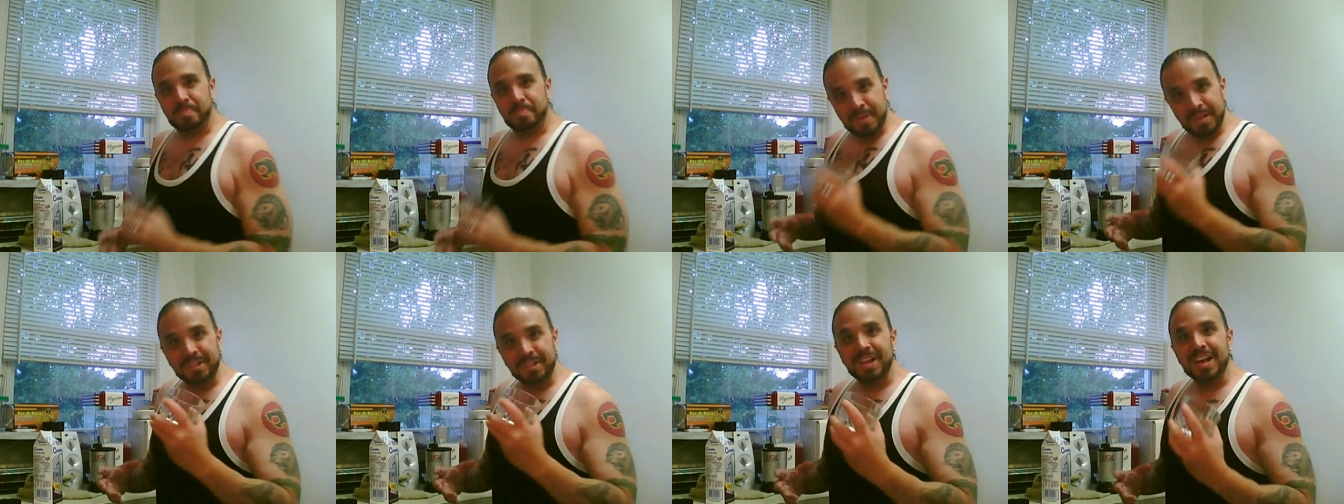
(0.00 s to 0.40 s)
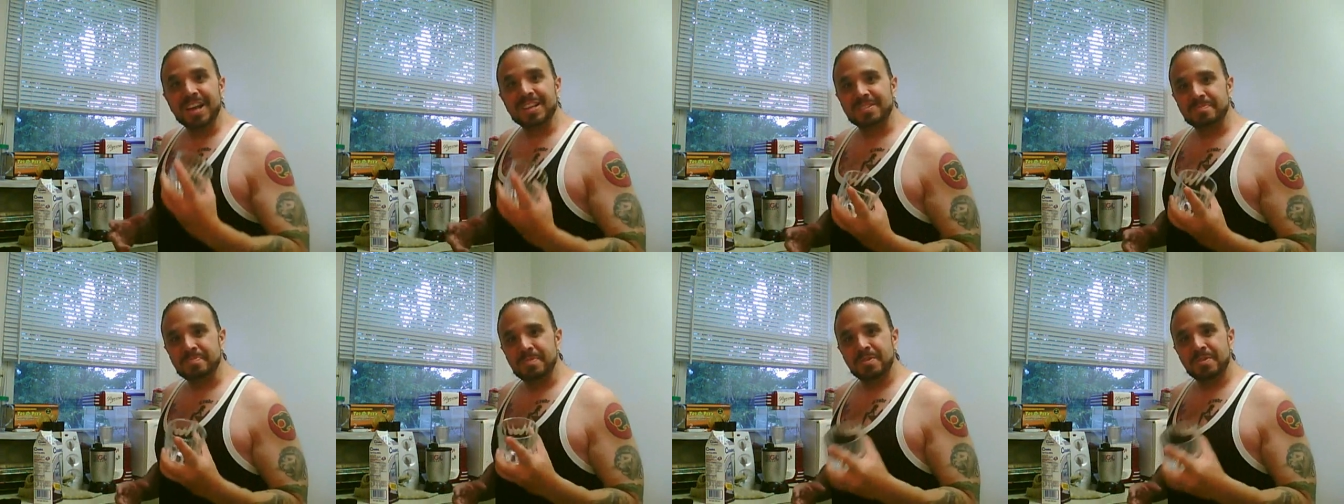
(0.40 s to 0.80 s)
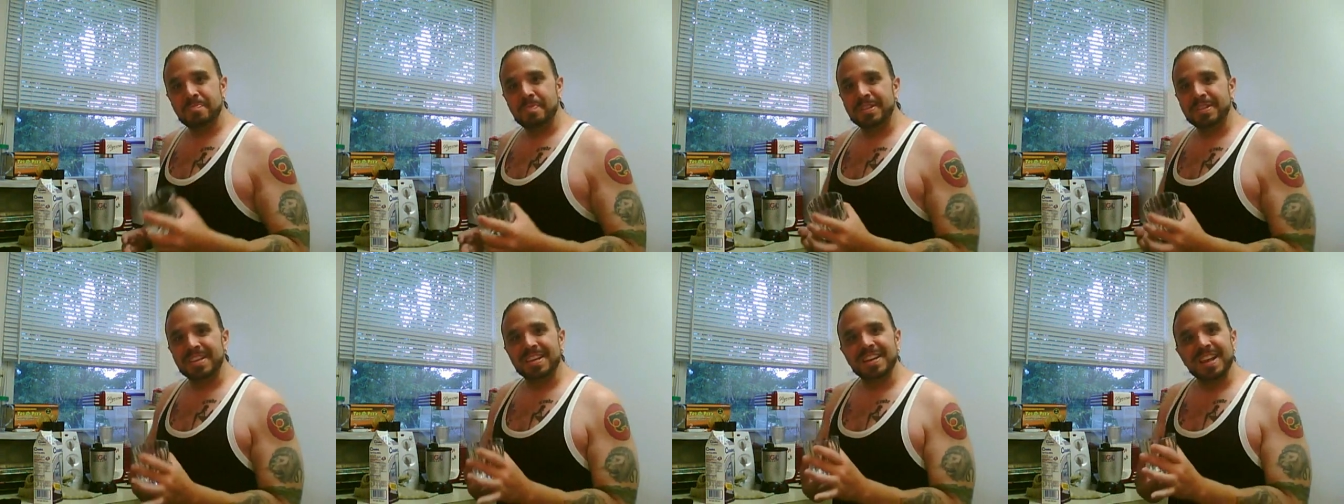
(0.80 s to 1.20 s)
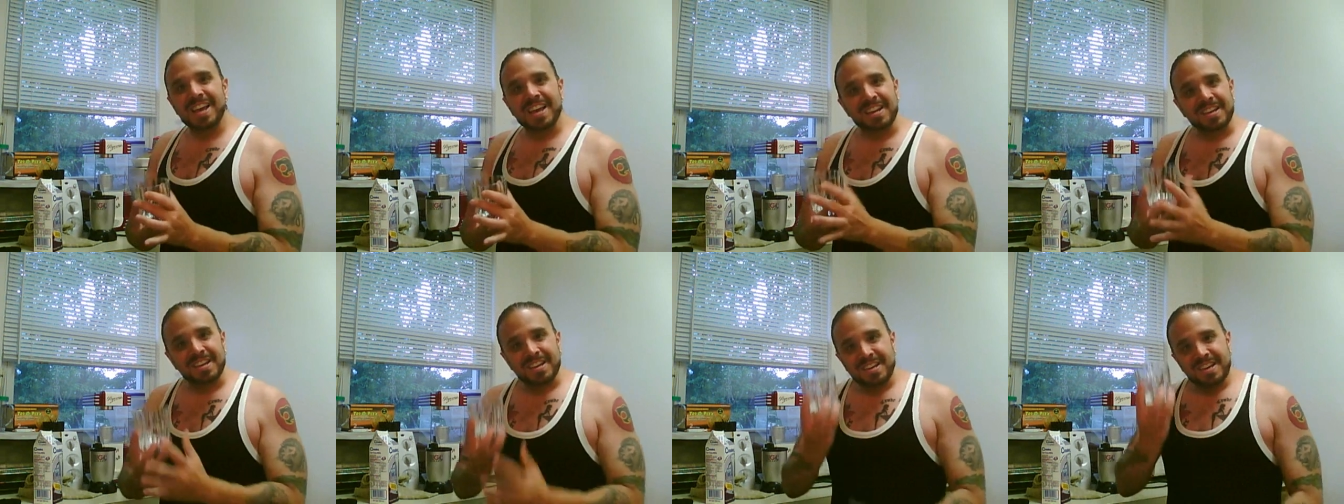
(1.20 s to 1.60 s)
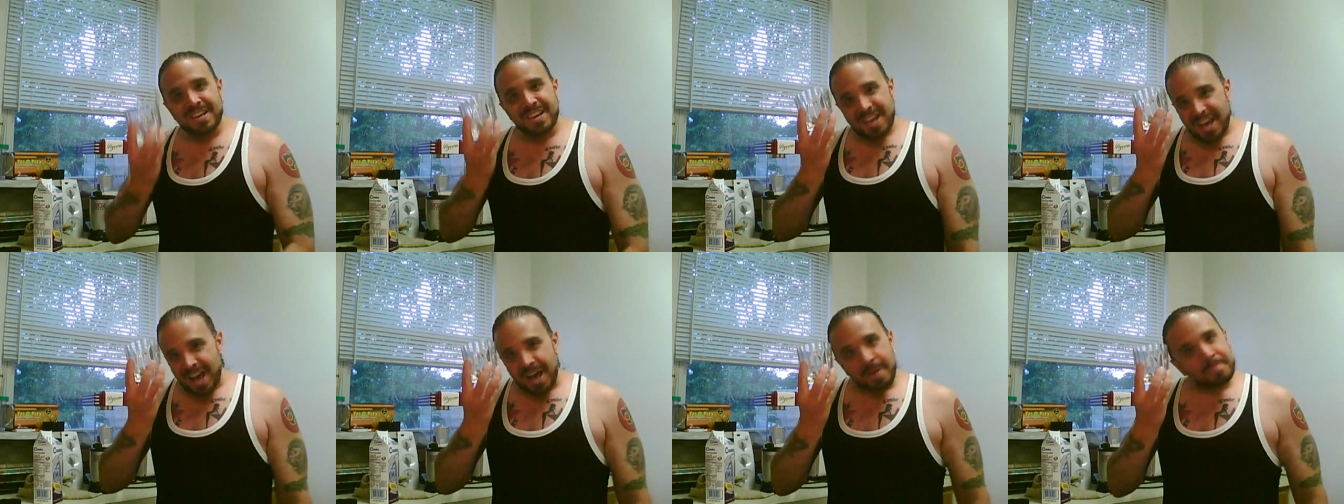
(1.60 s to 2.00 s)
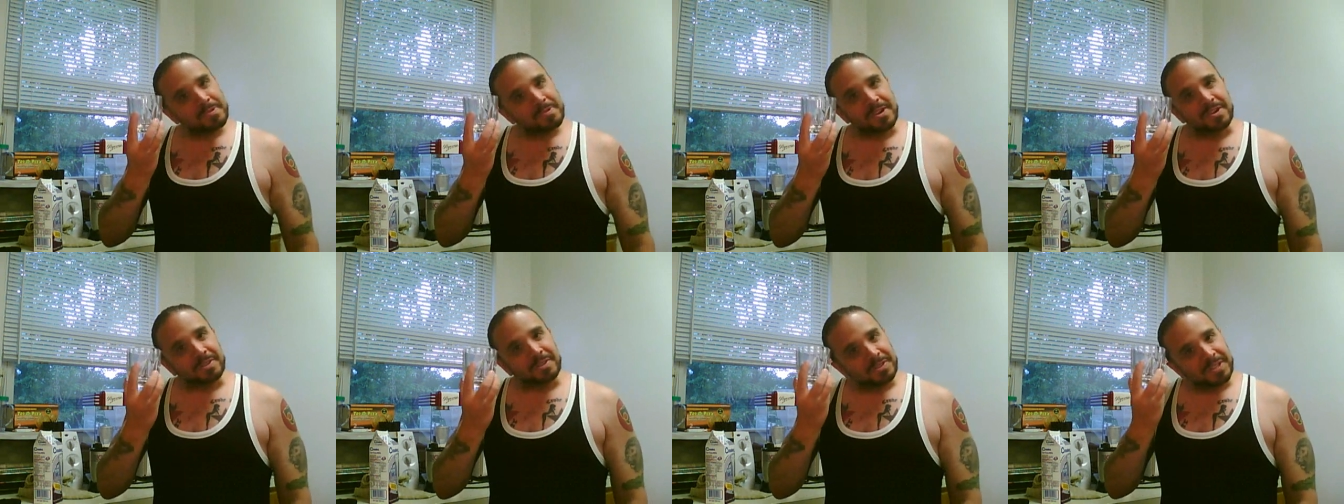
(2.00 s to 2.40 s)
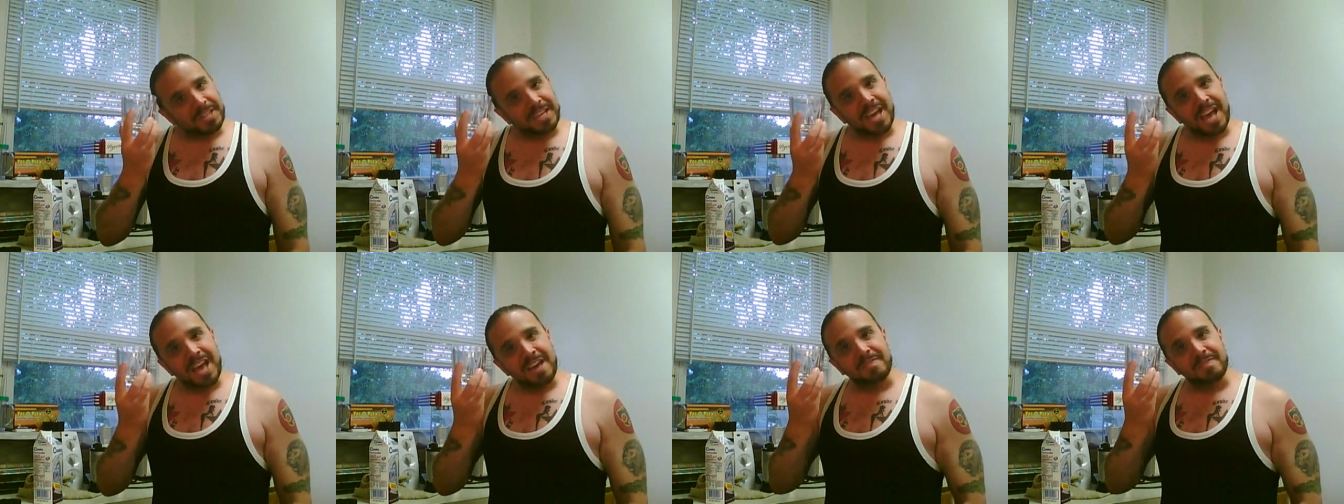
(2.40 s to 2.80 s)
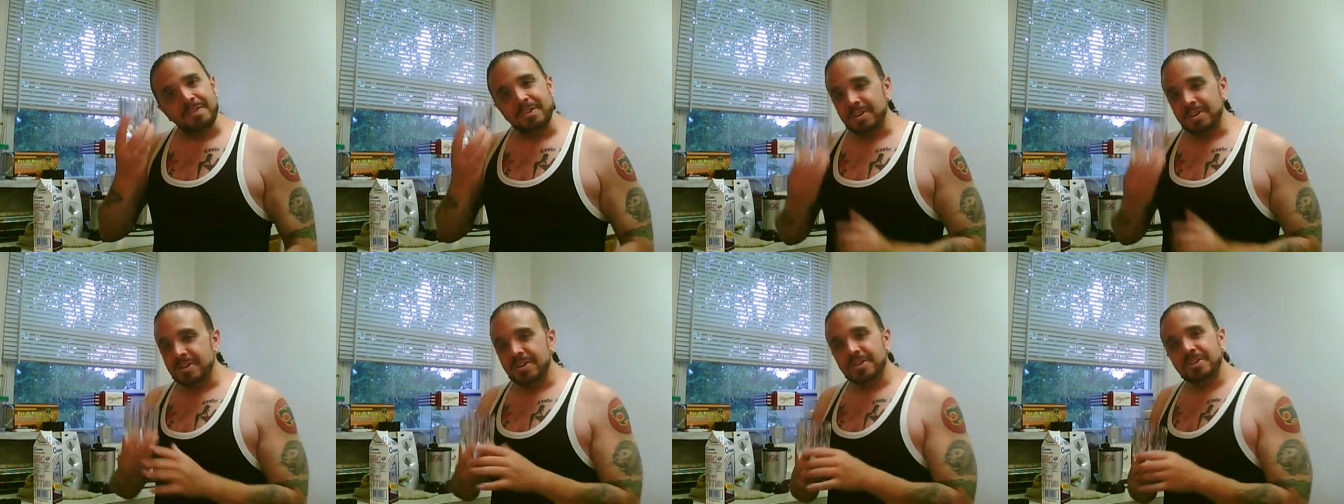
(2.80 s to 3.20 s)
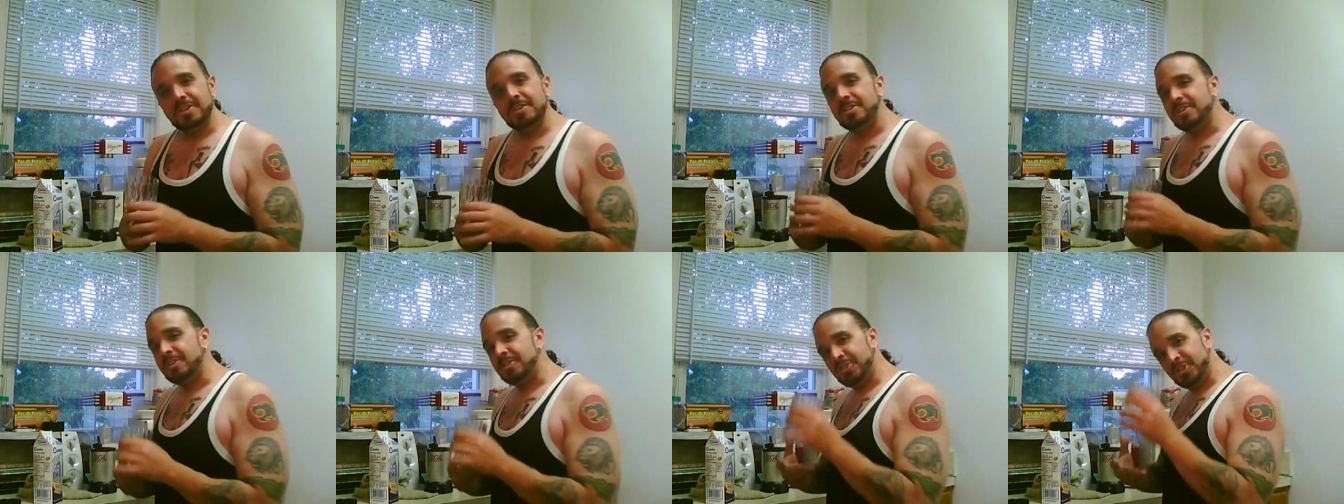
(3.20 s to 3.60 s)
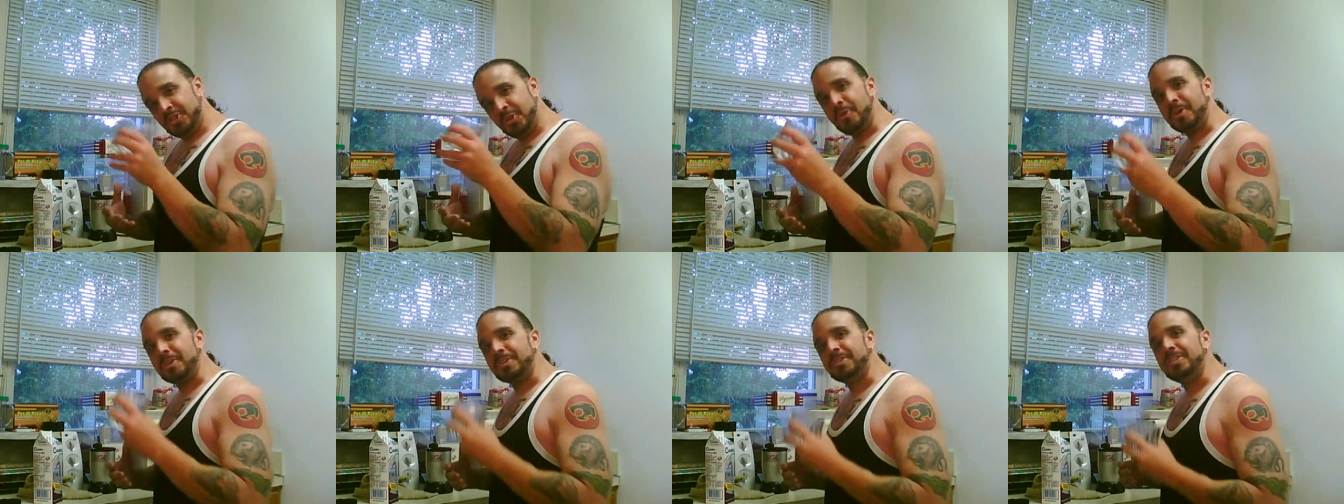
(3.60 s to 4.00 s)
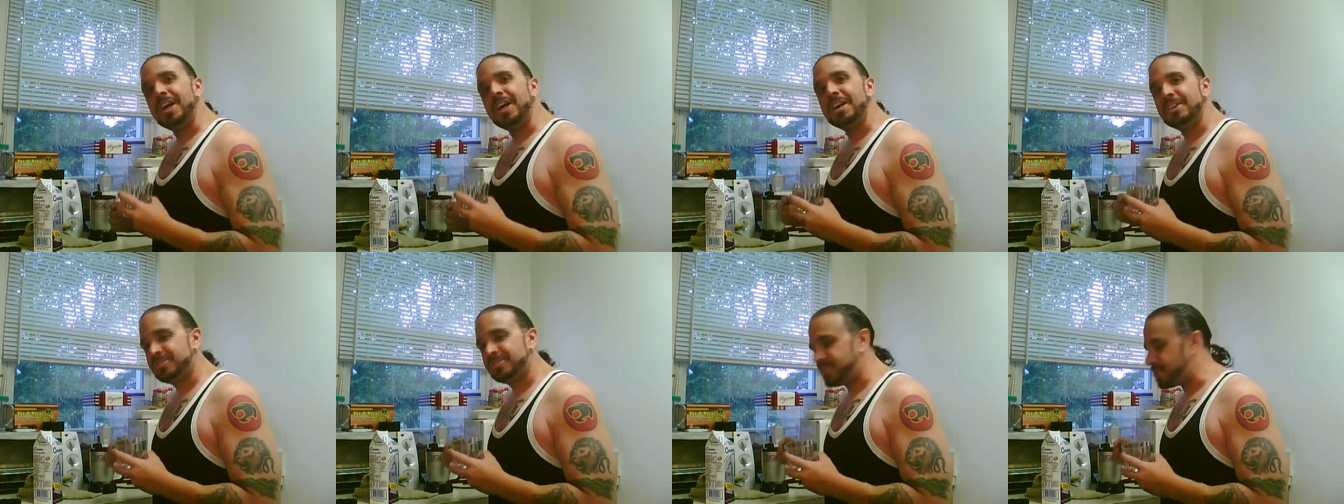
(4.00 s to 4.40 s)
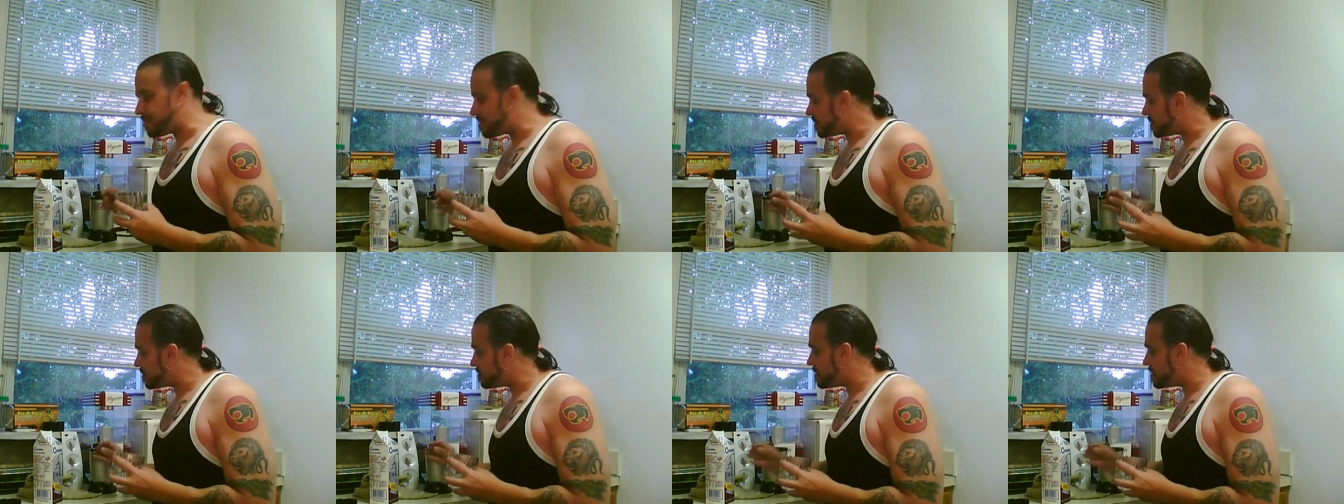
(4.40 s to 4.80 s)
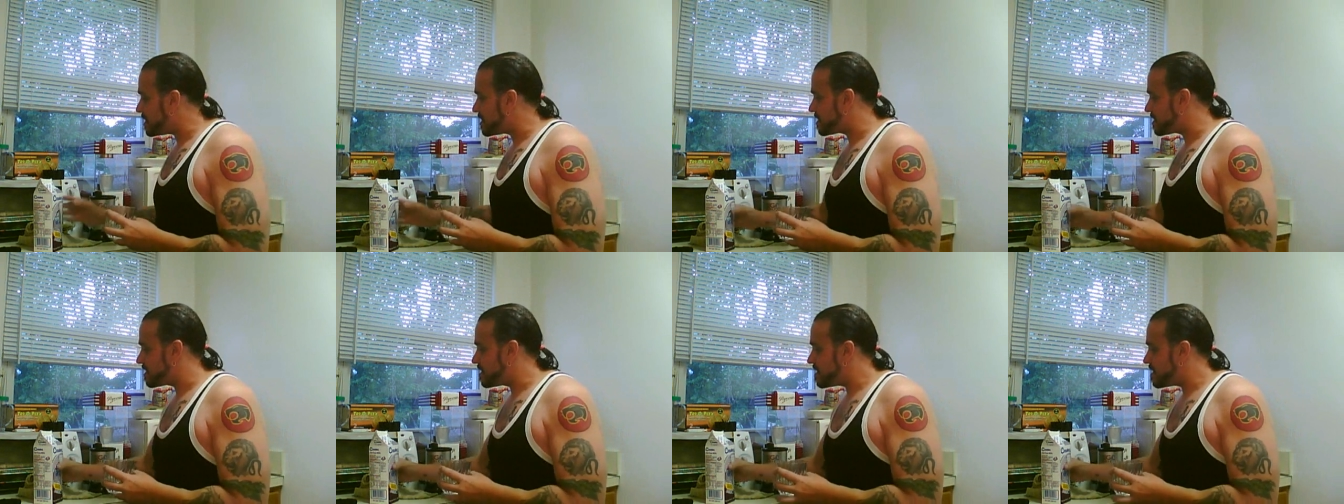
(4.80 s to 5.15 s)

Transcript: big glass of milk, but tonight I'm going to have a short glass, so to speak.